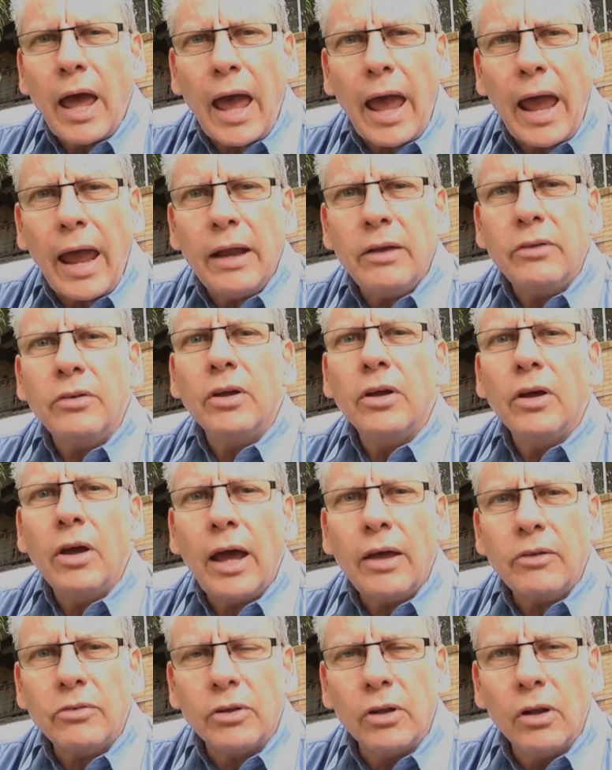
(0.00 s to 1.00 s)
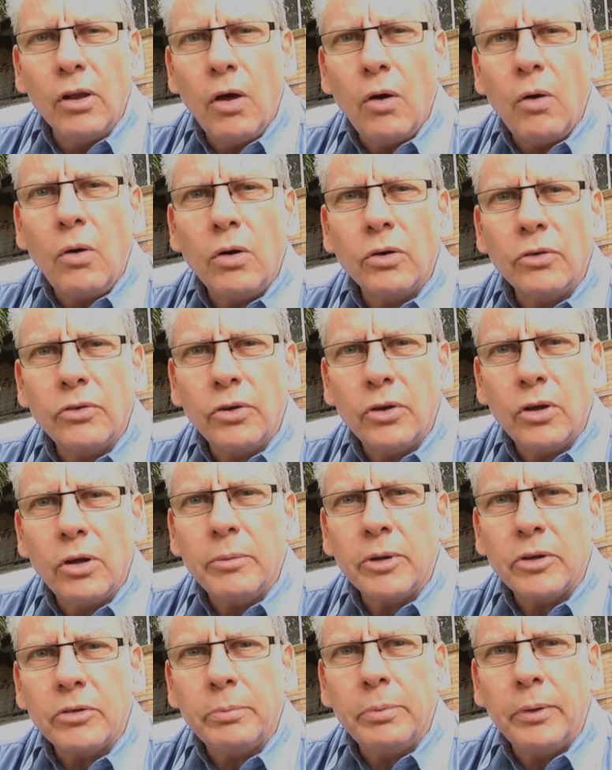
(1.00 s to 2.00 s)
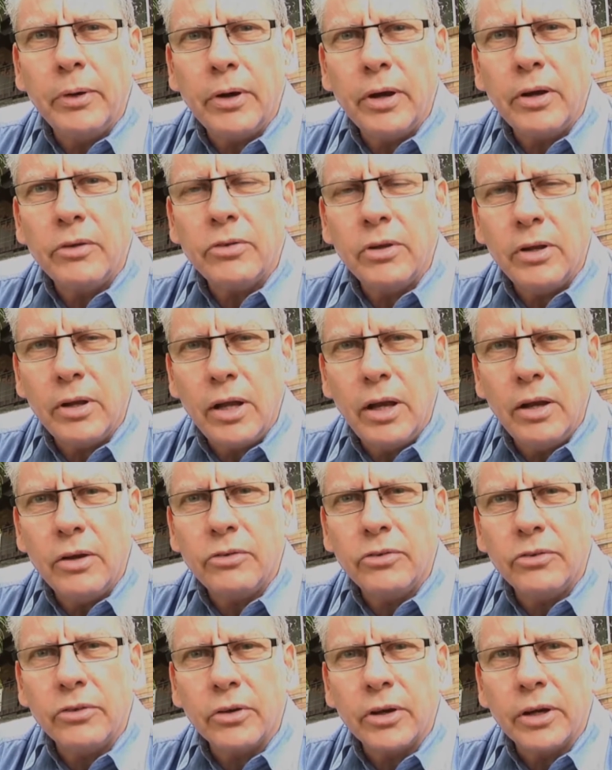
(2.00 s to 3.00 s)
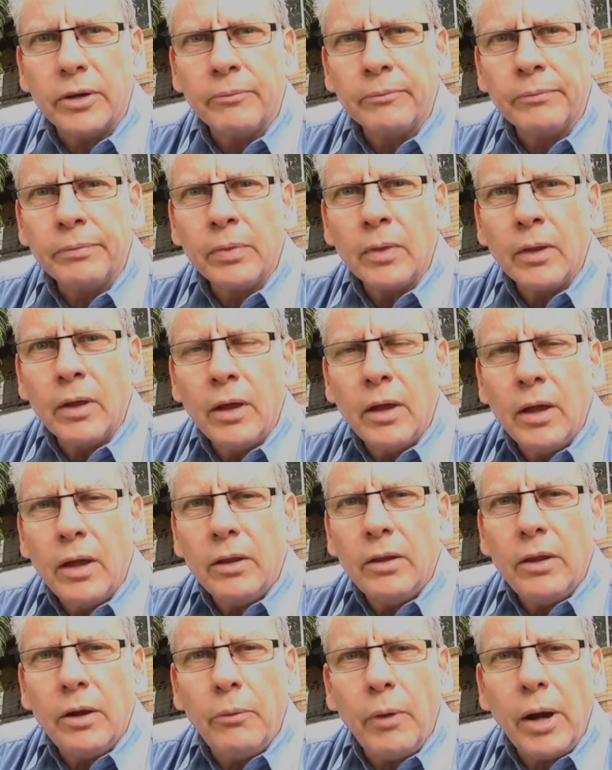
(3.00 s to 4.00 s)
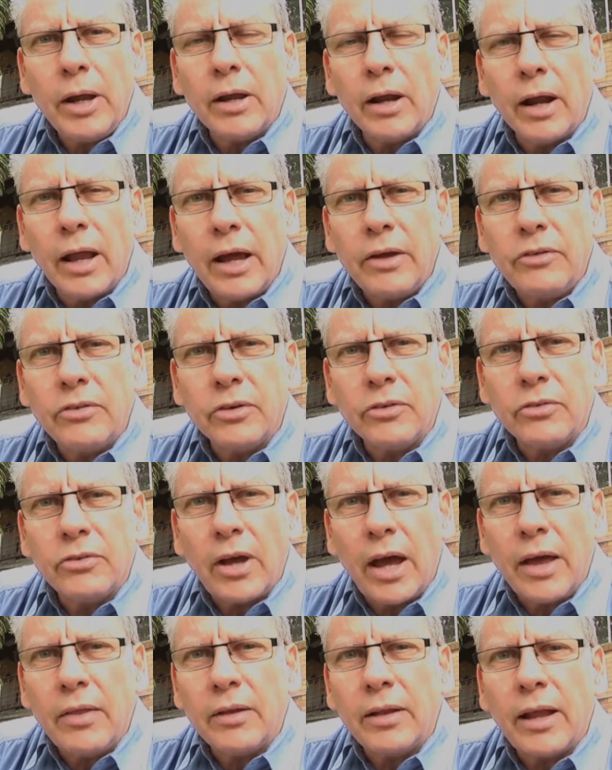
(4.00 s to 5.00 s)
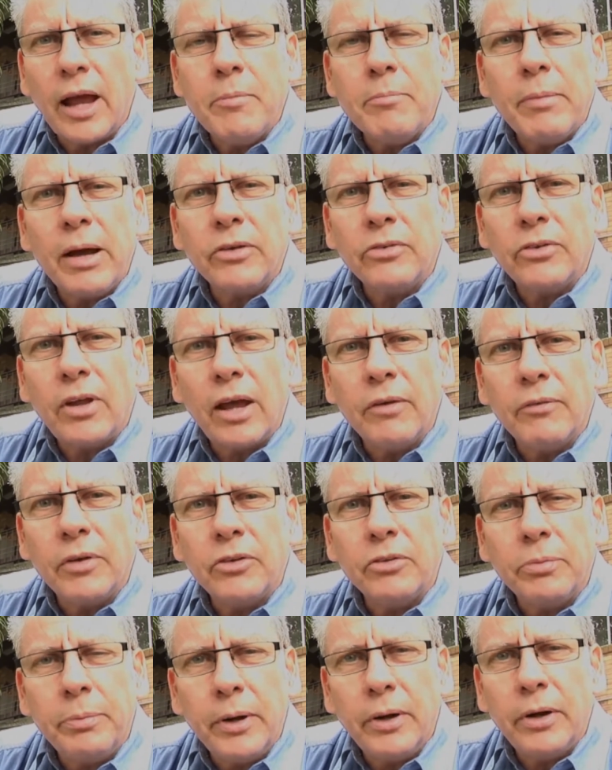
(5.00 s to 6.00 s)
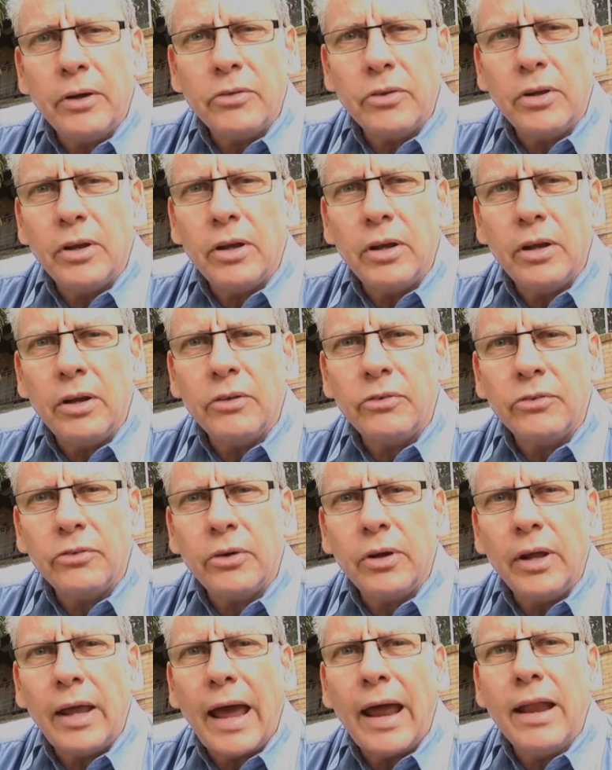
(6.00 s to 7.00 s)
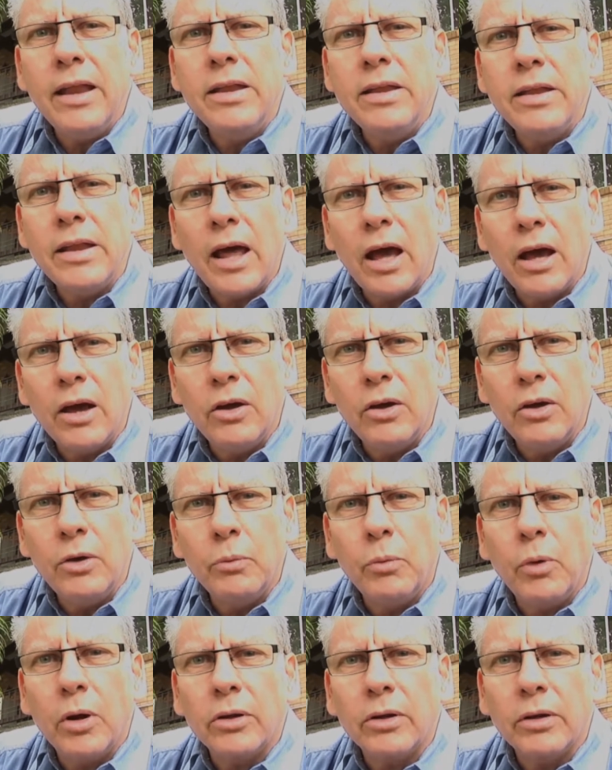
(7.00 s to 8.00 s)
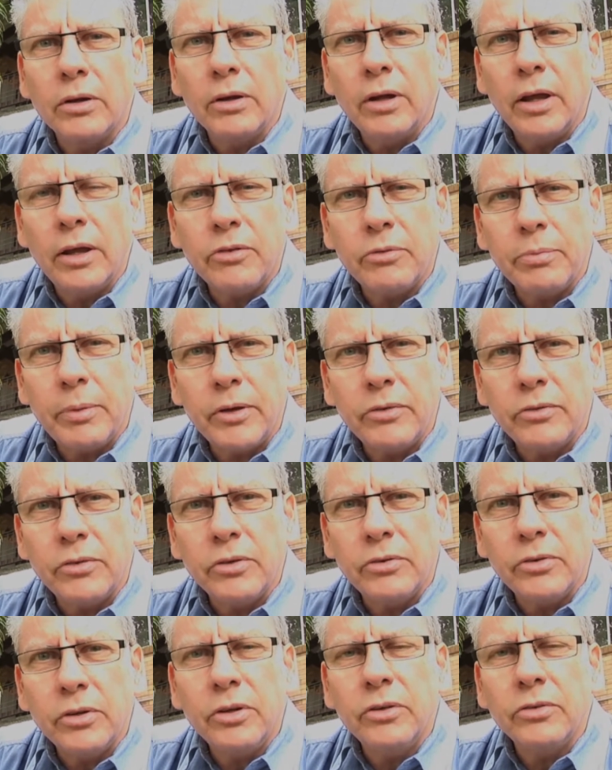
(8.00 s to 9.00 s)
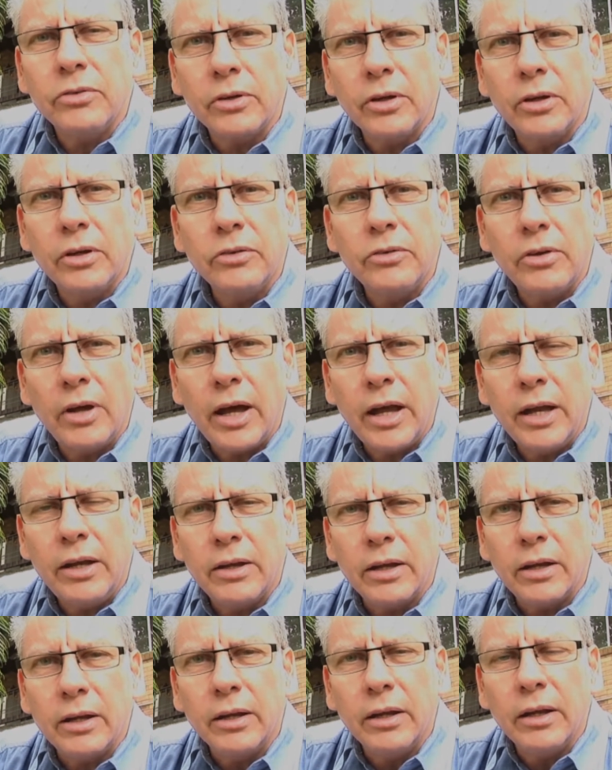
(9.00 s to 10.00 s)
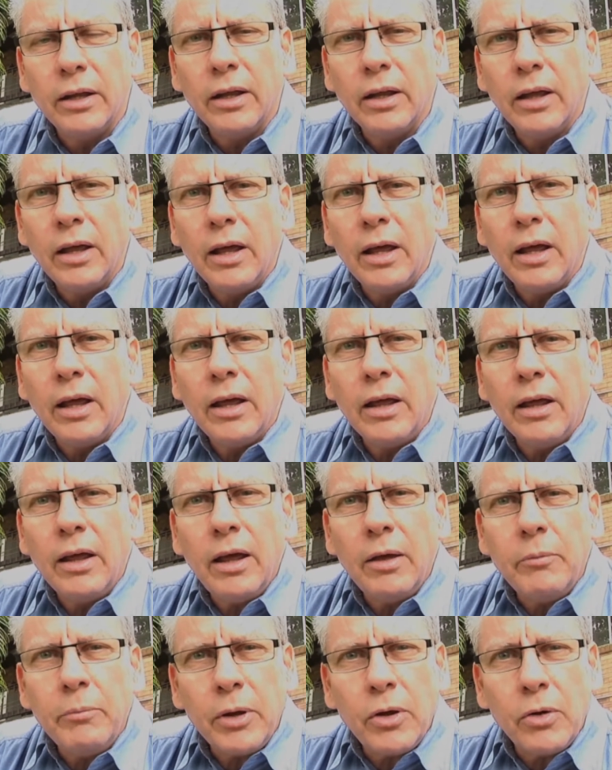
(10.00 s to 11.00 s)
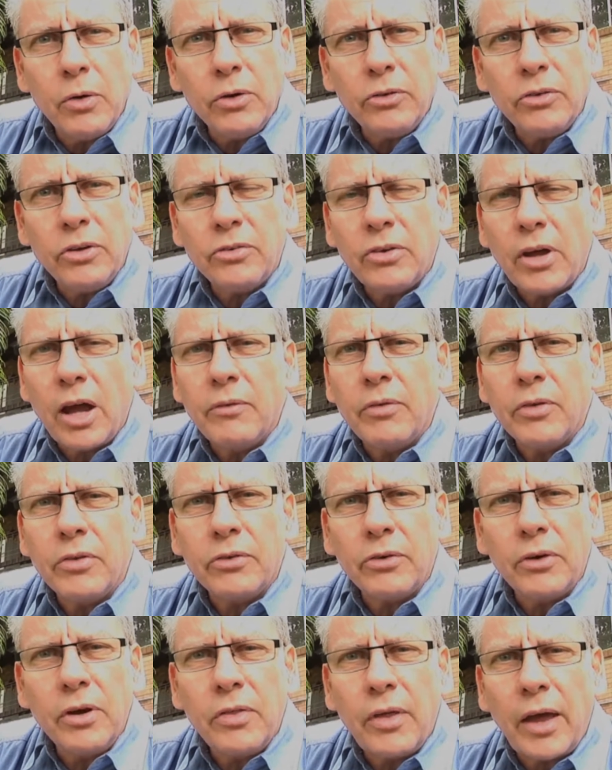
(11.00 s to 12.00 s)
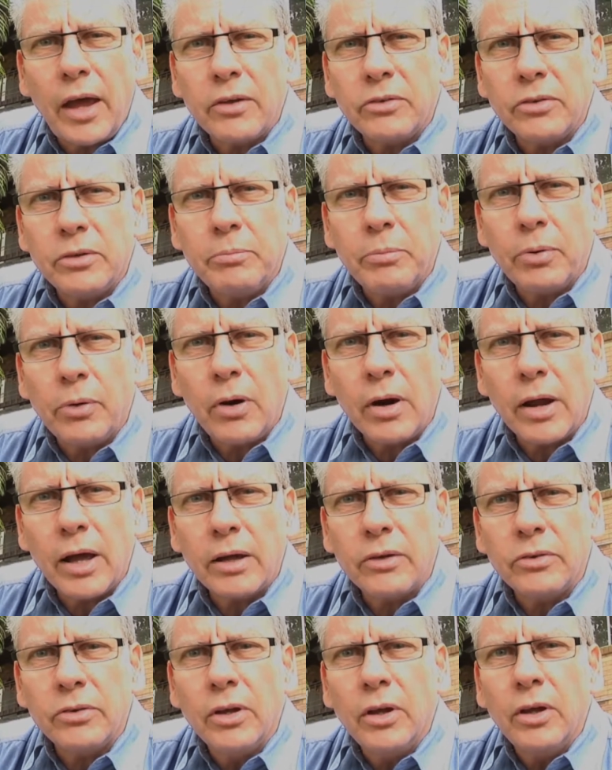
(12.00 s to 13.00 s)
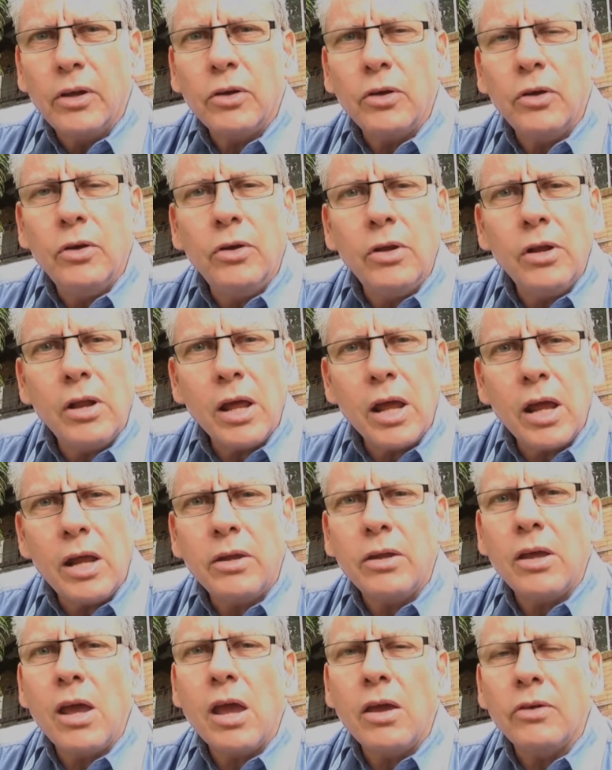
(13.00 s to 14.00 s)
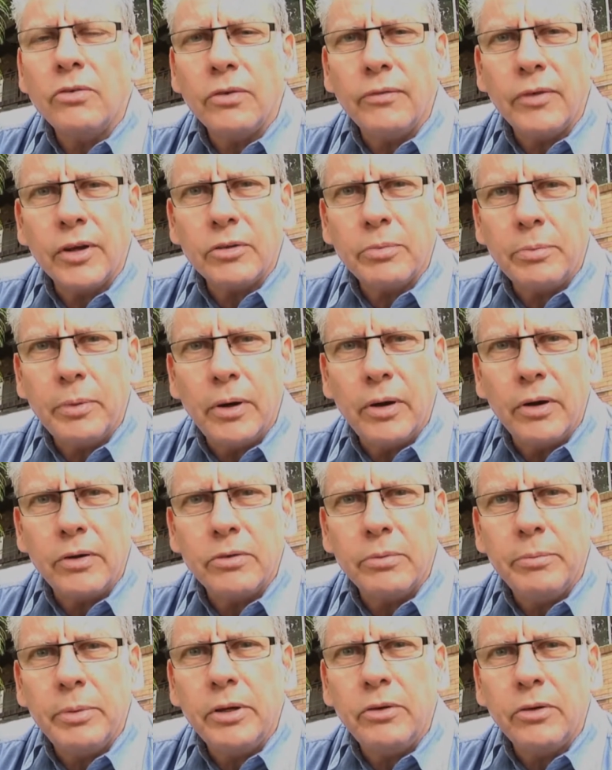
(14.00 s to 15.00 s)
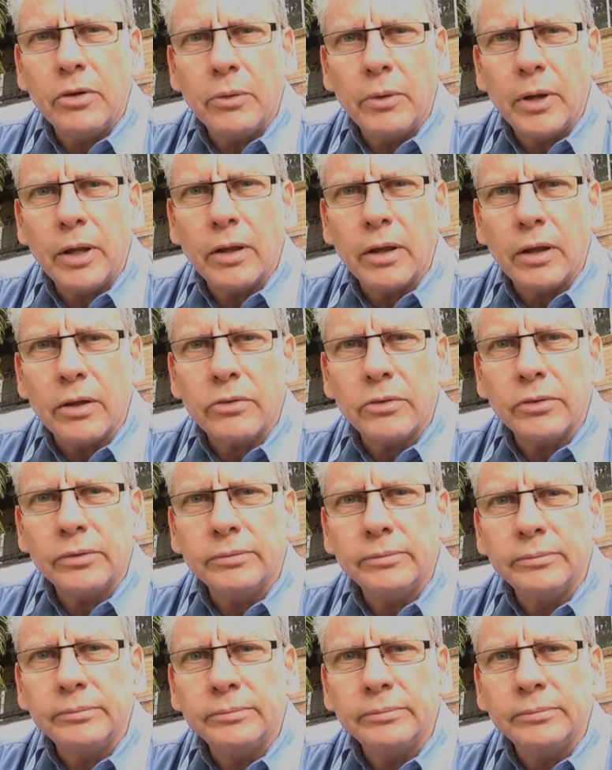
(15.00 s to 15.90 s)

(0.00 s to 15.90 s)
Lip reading: and has long-term experience in the industry. The regulations say that they must have experience in the industry and know what asbestos is contained in. Because there's over 3,000 products, you need years of experience to be doing this.